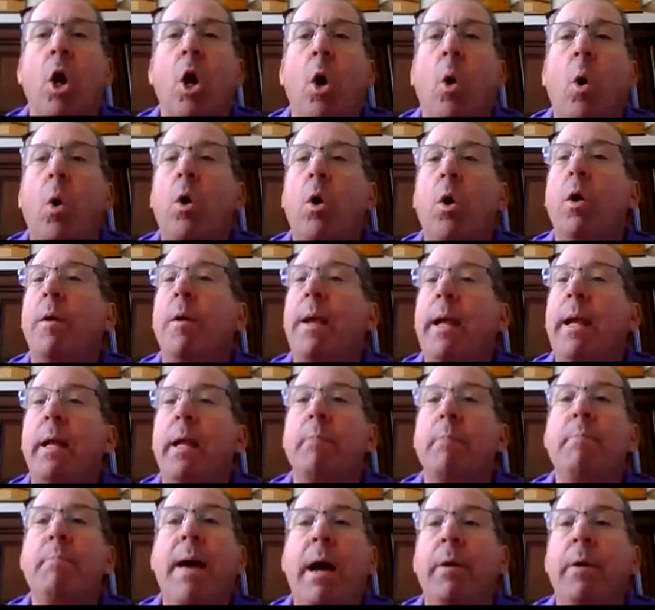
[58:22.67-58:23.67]
or in a
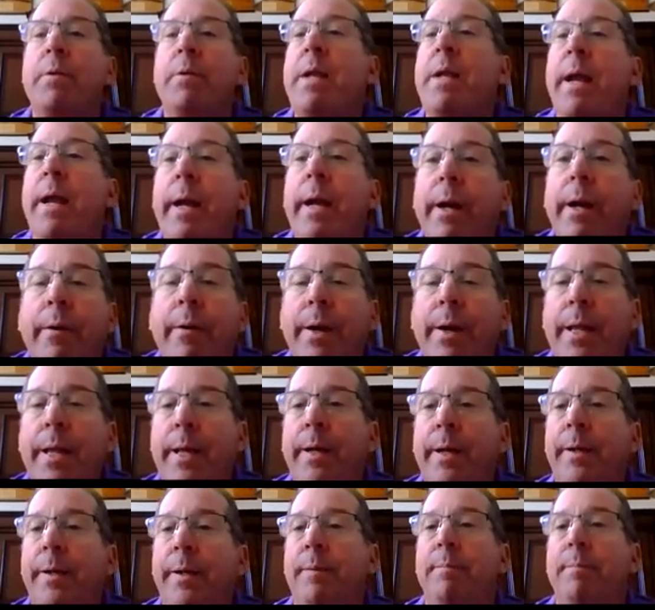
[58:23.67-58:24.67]
mountain
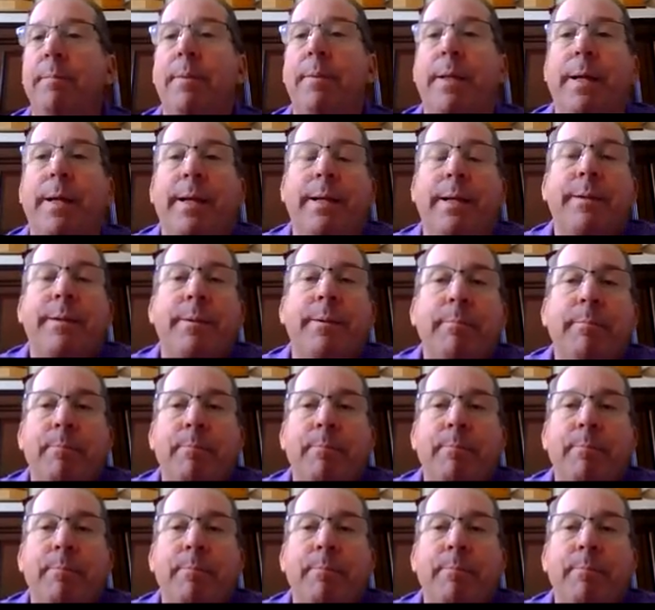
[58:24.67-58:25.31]
area like